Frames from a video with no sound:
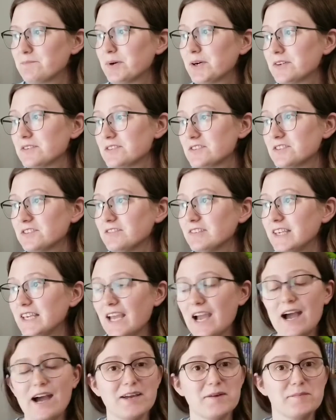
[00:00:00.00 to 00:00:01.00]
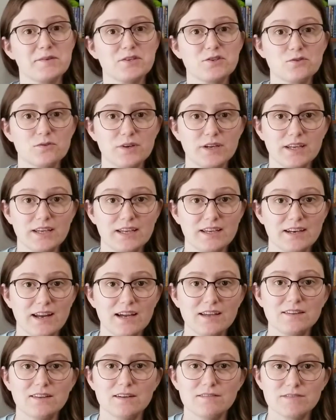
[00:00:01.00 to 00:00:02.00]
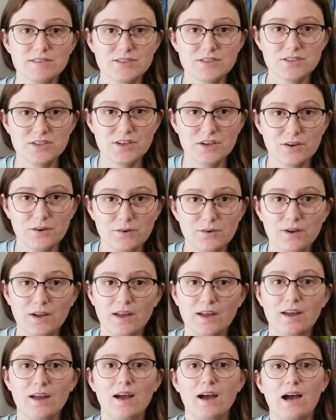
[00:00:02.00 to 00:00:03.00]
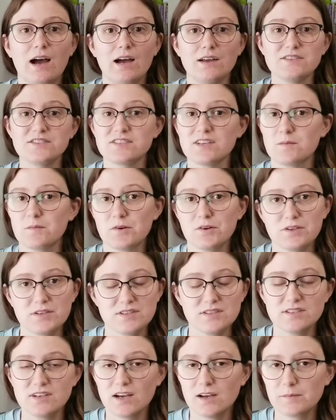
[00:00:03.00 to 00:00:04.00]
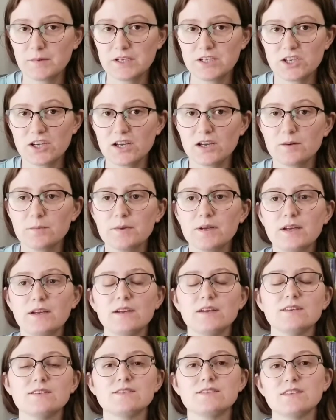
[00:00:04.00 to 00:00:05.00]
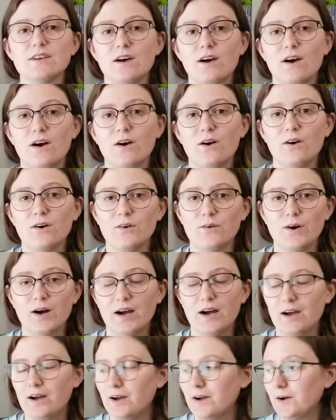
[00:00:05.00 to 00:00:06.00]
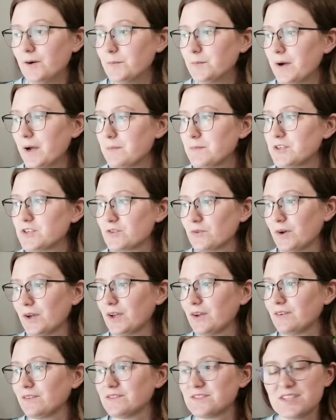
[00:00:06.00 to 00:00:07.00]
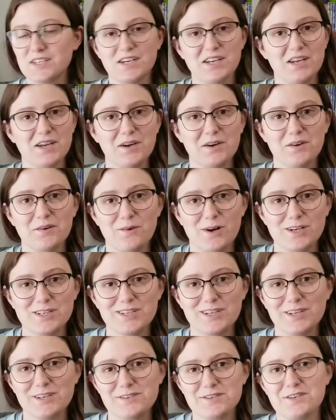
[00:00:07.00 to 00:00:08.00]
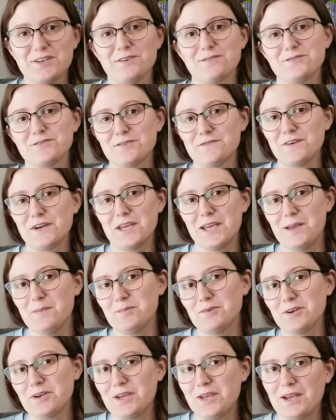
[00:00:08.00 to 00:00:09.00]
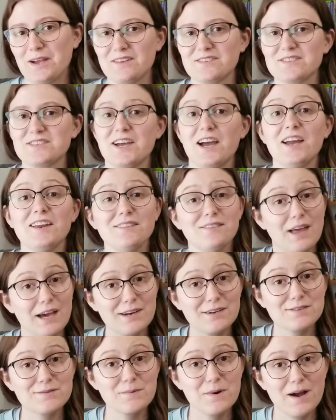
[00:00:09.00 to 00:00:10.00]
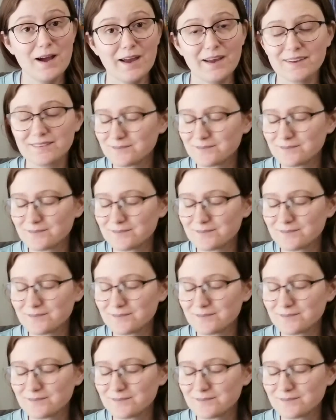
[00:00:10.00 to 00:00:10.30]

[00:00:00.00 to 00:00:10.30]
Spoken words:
Personally, I am enjoying it. I love the snow. Summer is not my jam, so I'm enjoying sitting here and watching it snow. So if I keep looking outside, that is why.